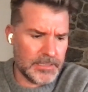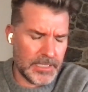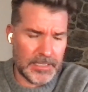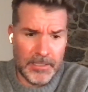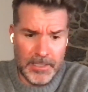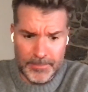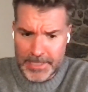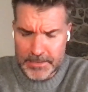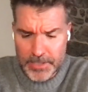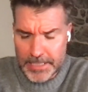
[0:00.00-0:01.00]
in his like Black
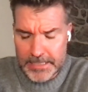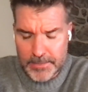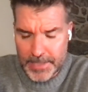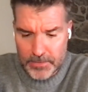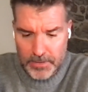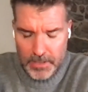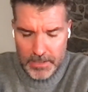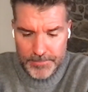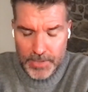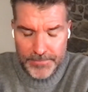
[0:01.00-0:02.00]
Star days about
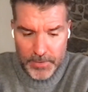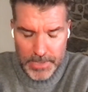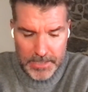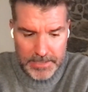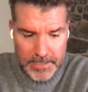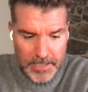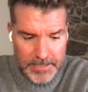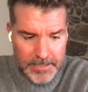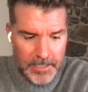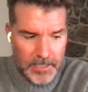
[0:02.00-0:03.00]
trend following on
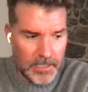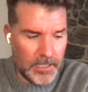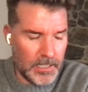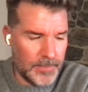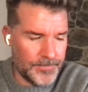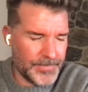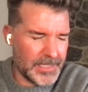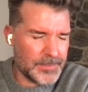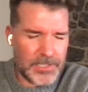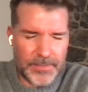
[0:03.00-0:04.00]
stocks.
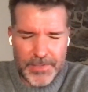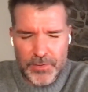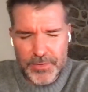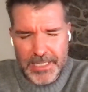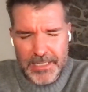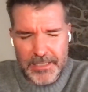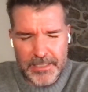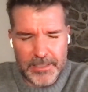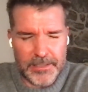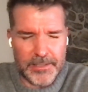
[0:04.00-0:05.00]
Especially if you can use kind
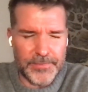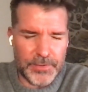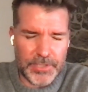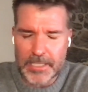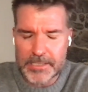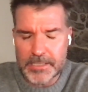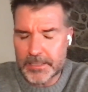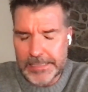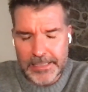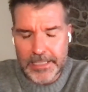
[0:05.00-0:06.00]
of the future stocks, and
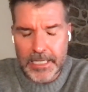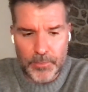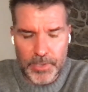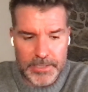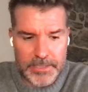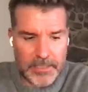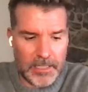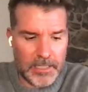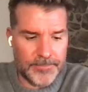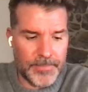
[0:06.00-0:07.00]
it kind of works.
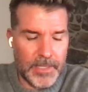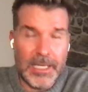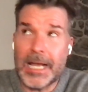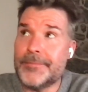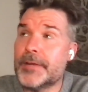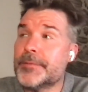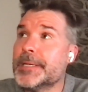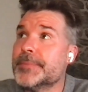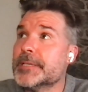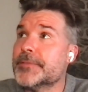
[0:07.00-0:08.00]
I've never been a
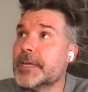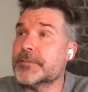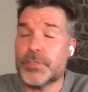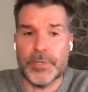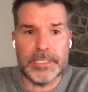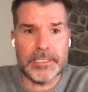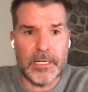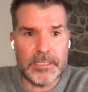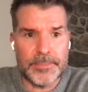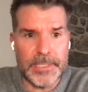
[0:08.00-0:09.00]
big fan of shorting
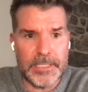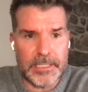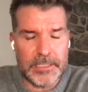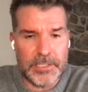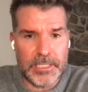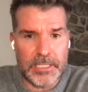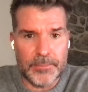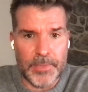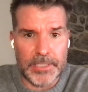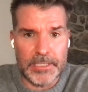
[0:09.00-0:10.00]
stocks because I just think the
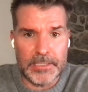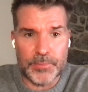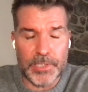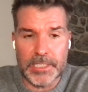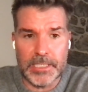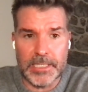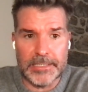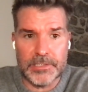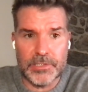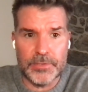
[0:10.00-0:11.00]
market is working
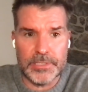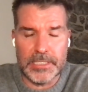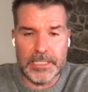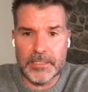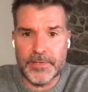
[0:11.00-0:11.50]
against you. It's a negative